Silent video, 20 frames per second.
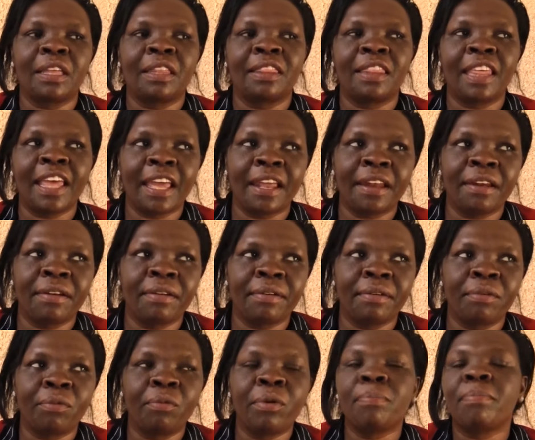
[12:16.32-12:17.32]
then
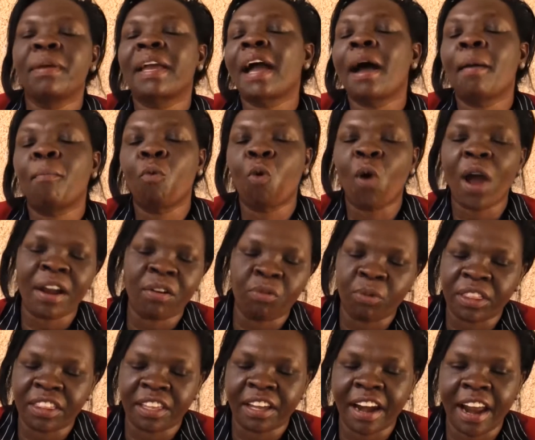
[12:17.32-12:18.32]
we become one
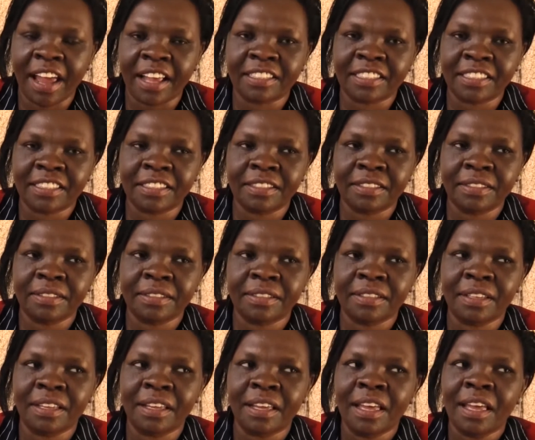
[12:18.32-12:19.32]
with Christ.
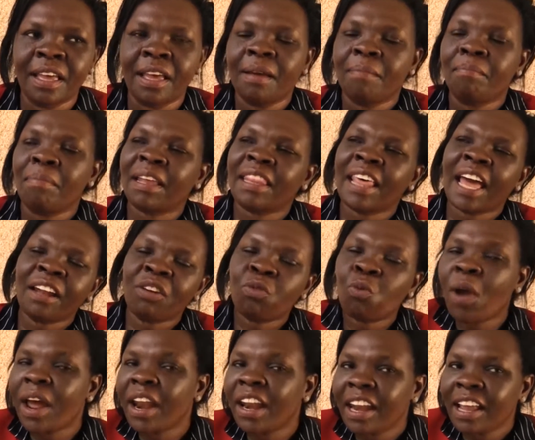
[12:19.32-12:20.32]
But that
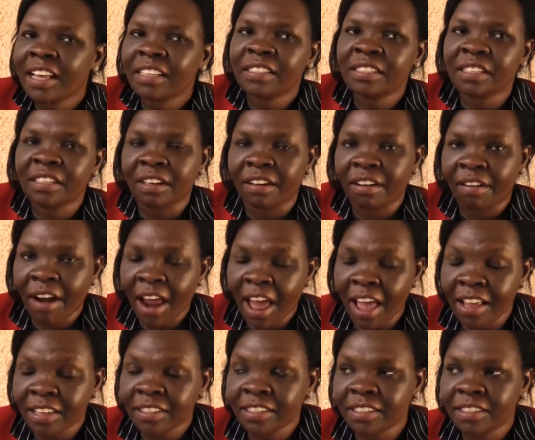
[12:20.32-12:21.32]
oneness in
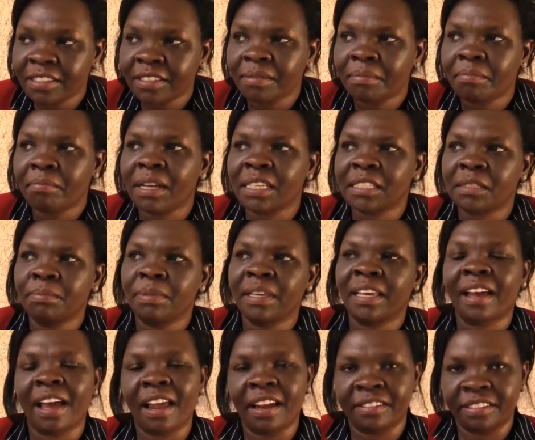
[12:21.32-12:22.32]
Christ must be
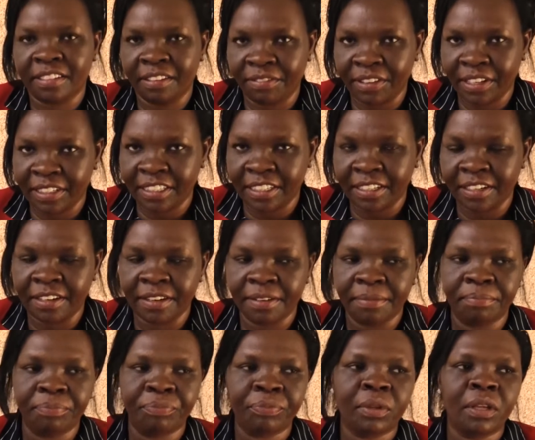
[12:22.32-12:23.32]
cultivated.
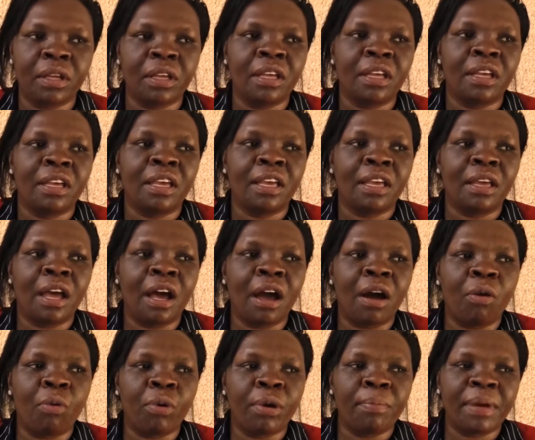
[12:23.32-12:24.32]

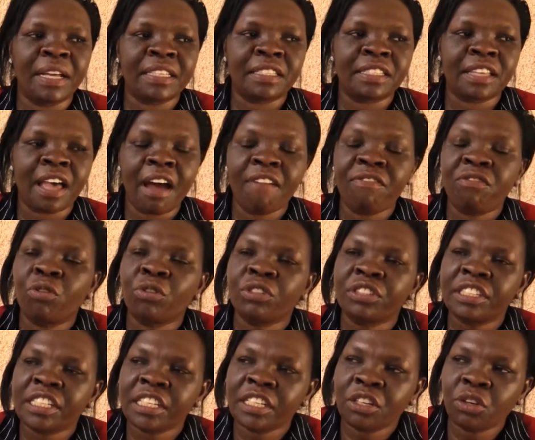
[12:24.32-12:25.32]
We must have
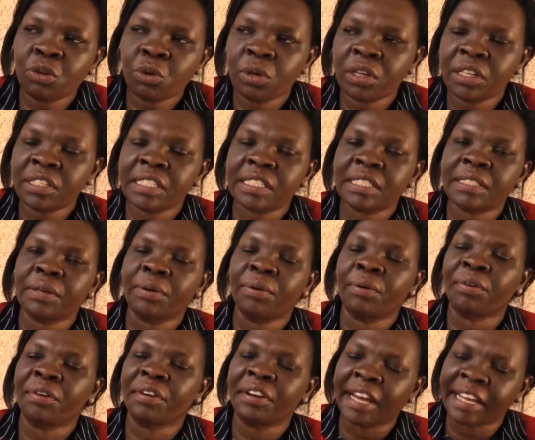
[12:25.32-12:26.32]
continuous
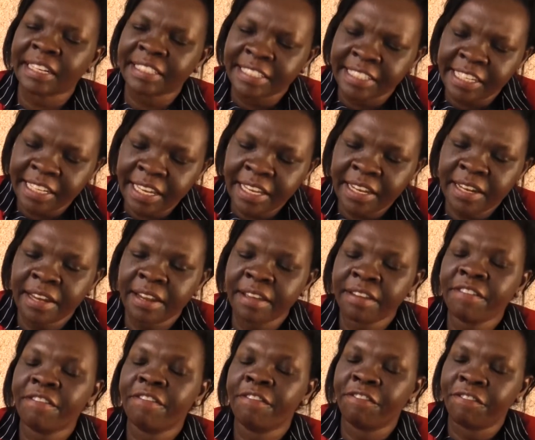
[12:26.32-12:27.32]
or that
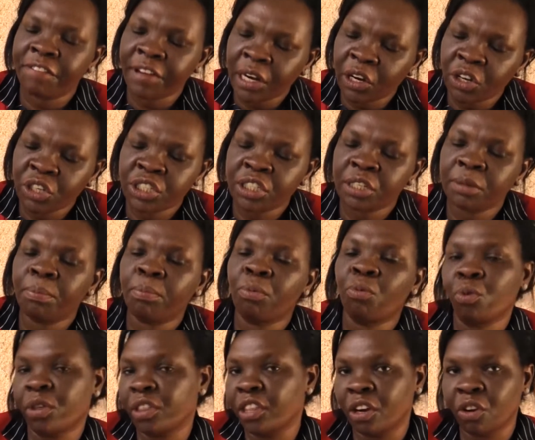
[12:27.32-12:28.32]
daily fellowship
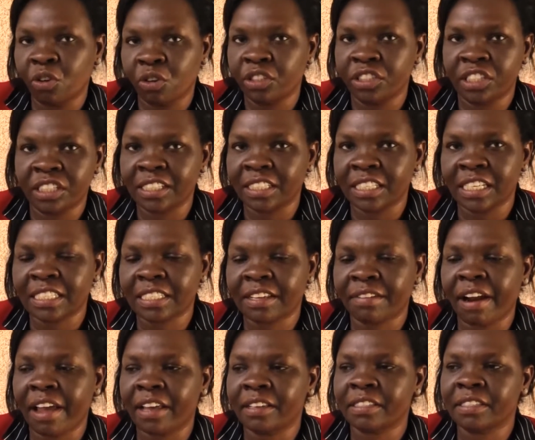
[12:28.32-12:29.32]
with the Lord Jesus
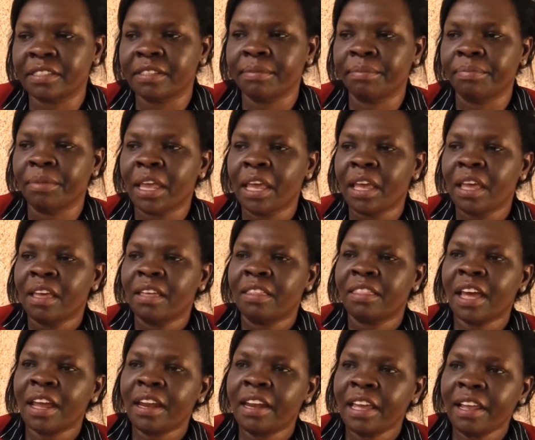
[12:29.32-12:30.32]
Christ.
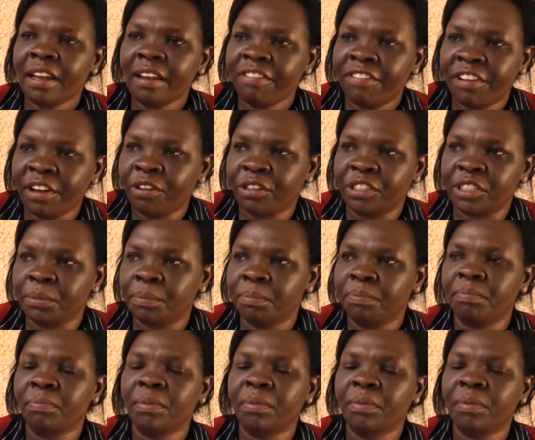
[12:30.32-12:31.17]
That daily fellowship